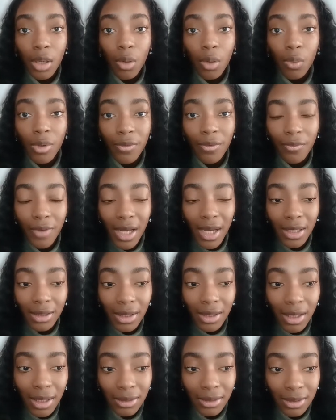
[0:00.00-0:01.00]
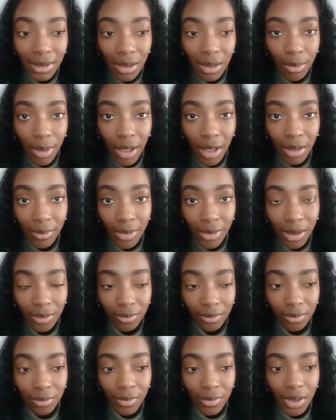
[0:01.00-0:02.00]
We finally got to the apartment,
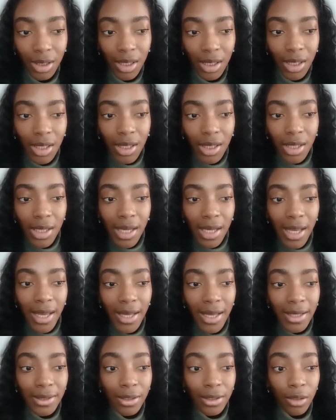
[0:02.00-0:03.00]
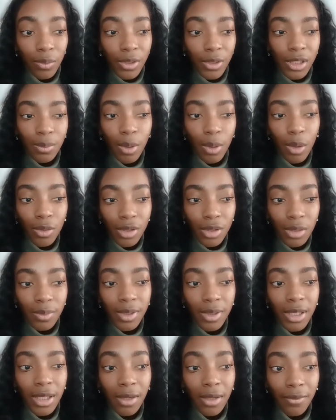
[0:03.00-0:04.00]
and there was supposed to
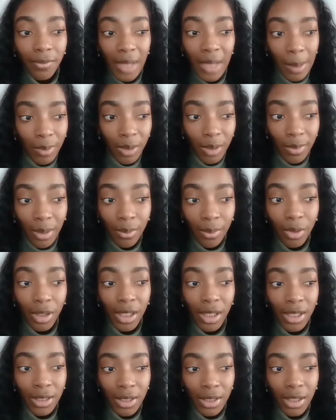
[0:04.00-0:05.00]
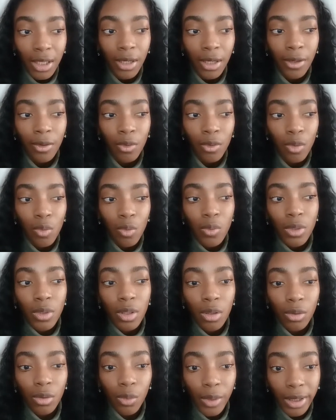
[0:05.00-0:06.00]
be a family member in there who would
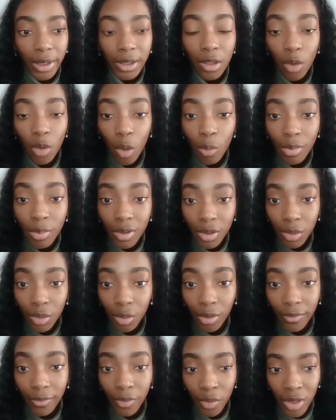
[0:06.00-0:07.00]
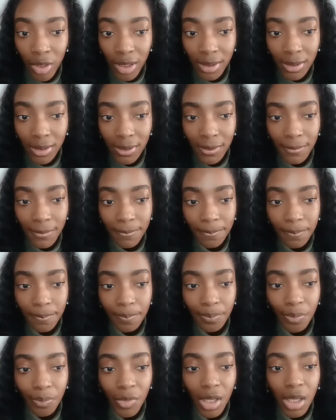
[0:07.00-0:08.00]
quickly open the door for us.
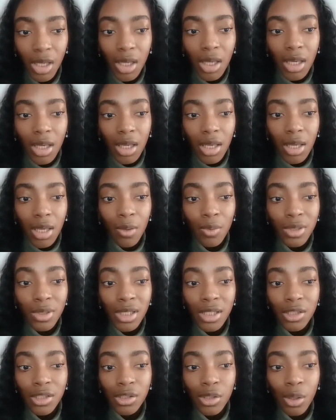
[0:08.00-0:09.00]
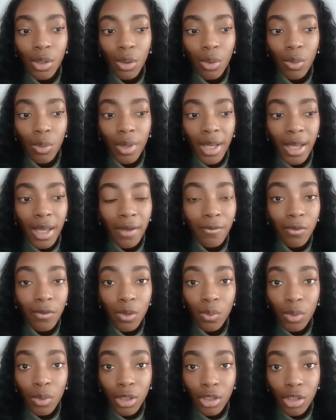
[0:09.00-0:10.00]
It was as though
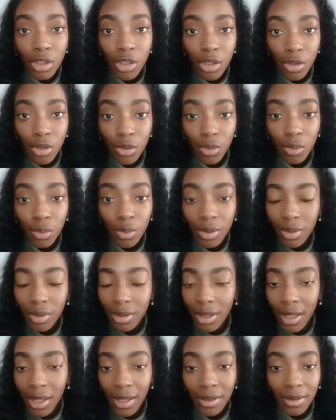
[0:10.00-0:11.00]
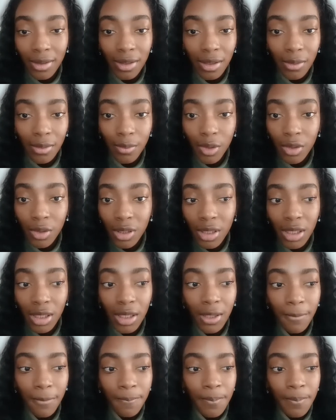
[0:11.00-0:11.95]
everyone knew in the community